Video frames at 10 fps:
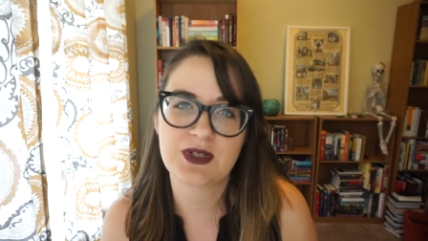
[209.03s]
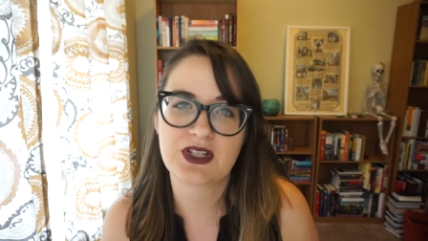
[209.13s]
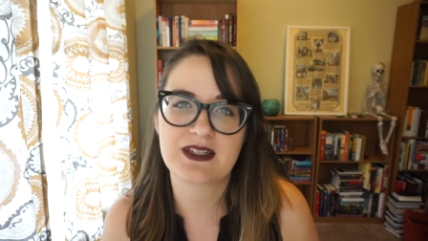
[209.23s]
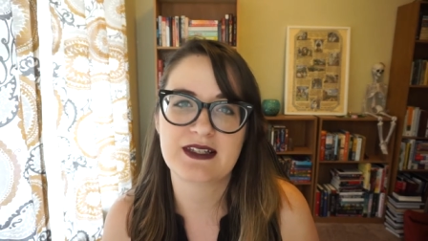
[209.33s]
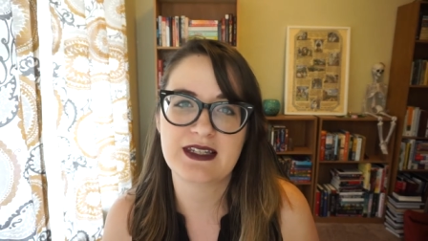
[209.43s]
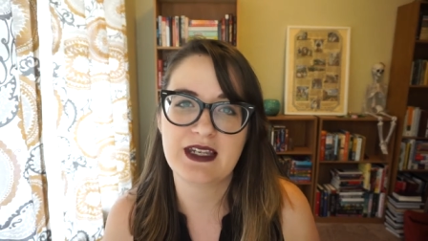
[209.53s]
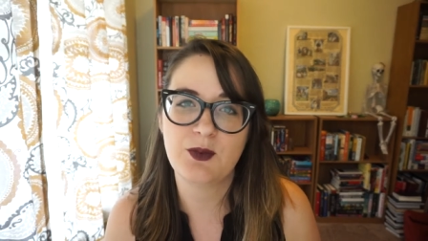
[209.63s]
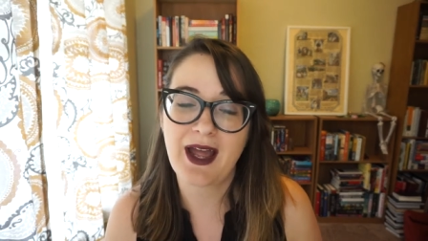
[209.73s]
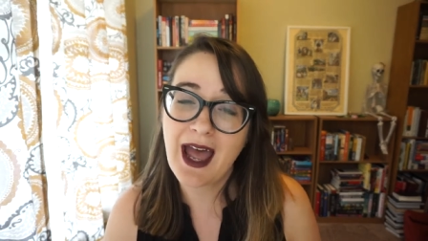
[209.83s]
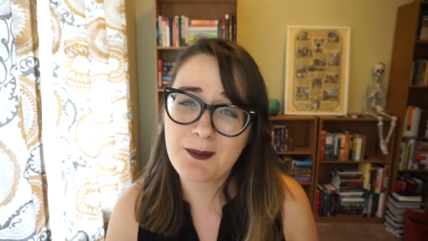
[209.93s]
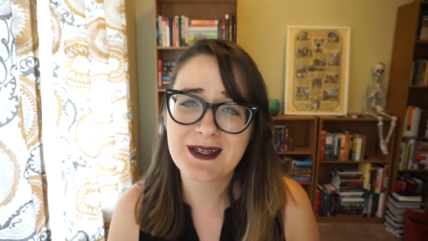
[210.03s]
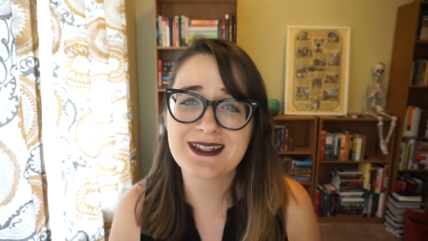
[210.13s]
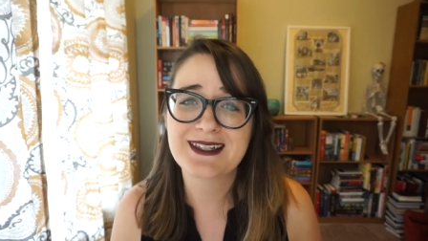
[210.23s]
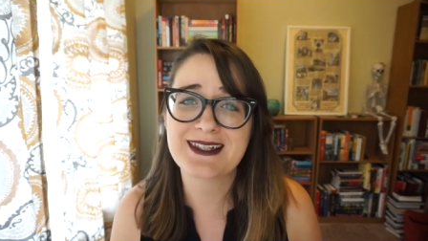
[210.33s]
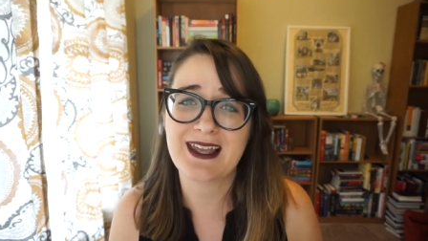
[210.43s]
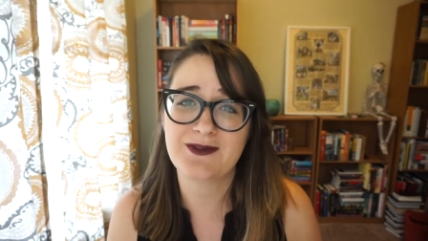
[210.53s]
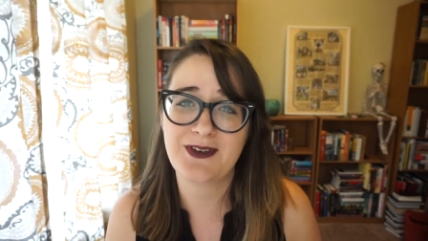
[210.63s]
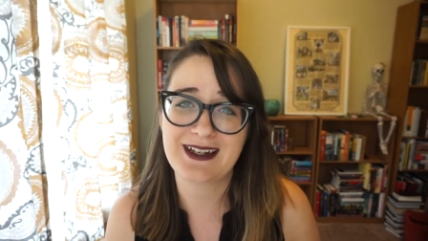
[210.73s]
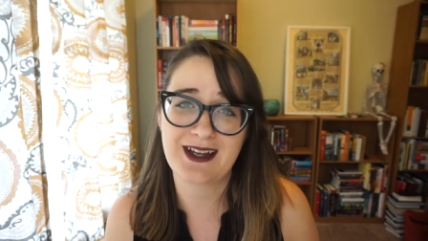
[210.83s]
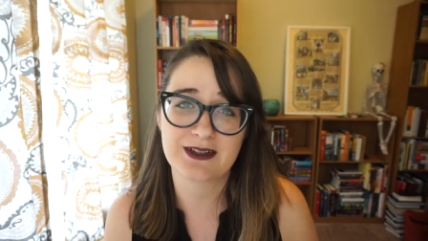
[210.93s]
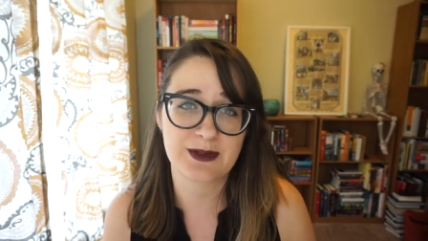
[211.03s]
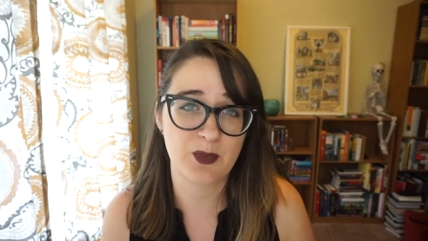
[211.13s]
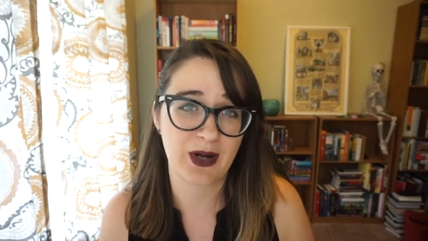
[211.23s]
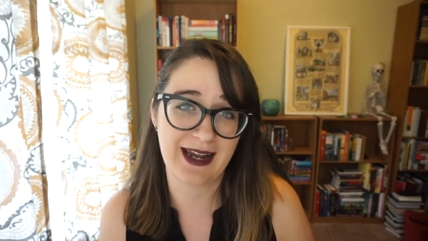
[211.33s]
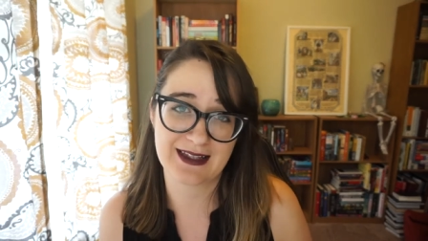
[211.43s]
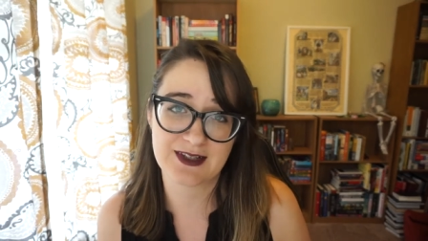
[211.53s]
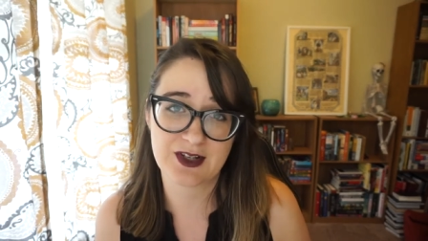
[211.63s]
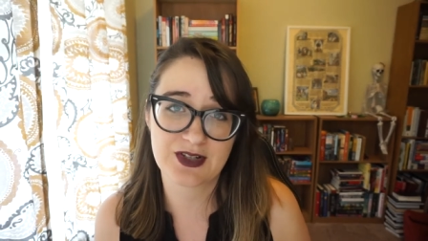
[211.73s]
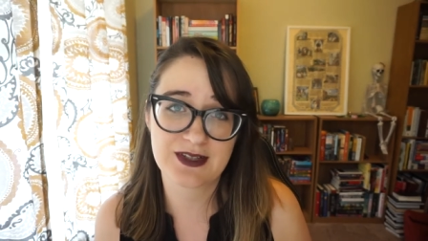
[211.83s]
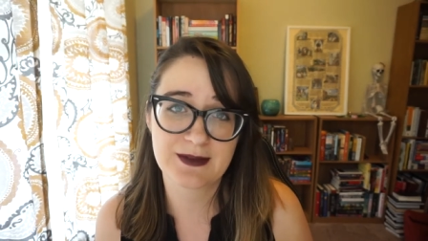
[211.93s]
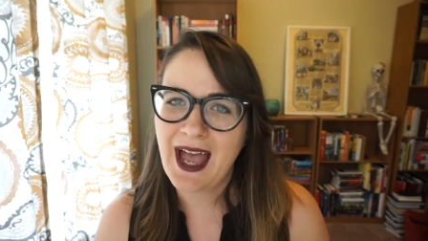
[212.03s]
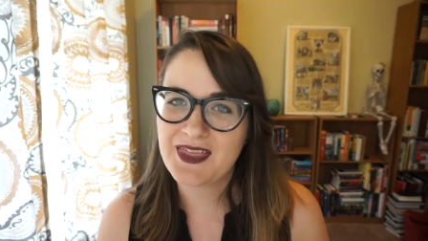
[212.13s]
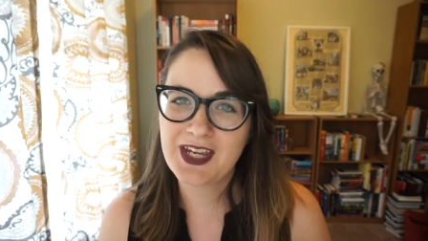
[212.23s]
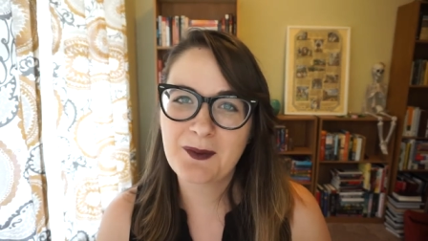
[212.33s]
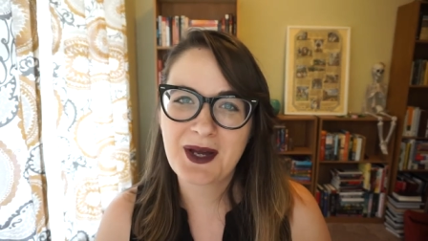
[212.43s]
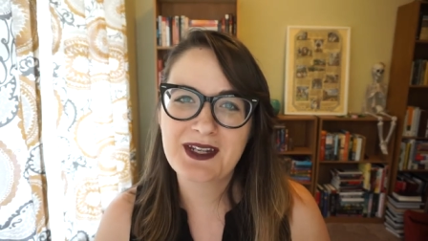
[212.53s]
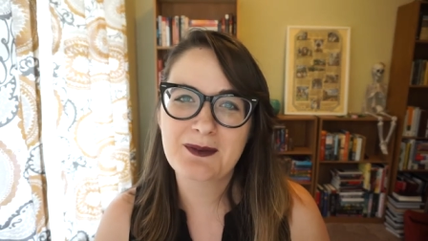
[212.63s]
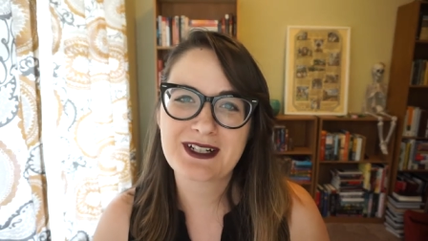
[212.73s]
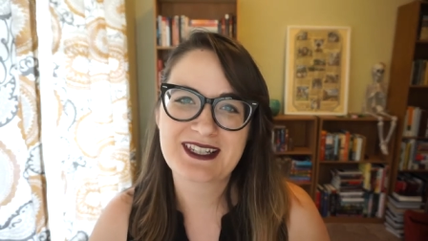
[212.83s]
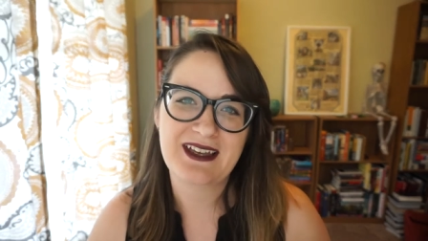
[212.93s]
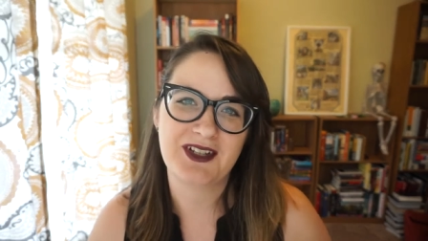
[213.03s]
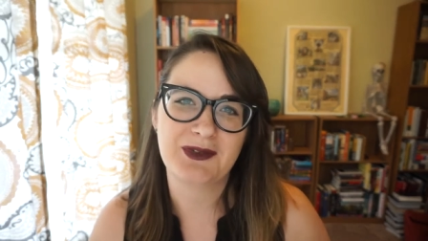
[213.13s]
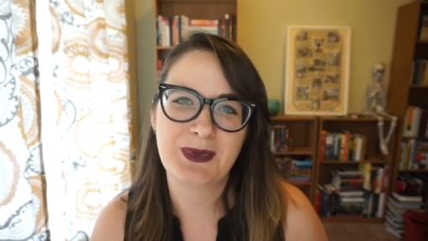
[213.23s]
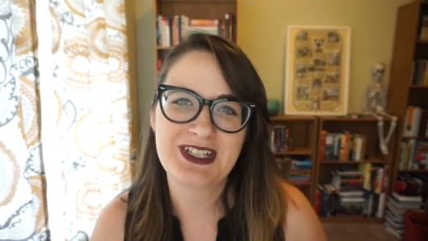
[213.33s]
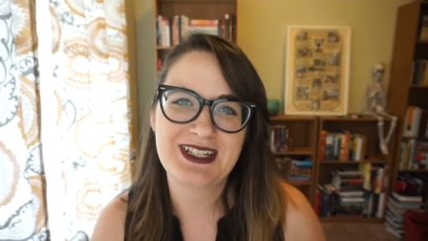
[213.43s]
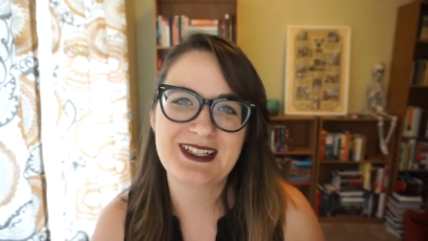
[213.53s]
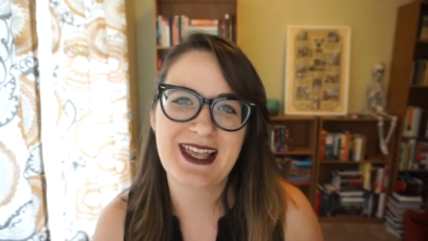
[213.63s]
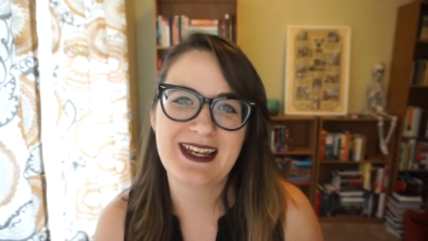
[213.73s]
one just to see what happens and find out some more answers. I think I'm on number 7, which is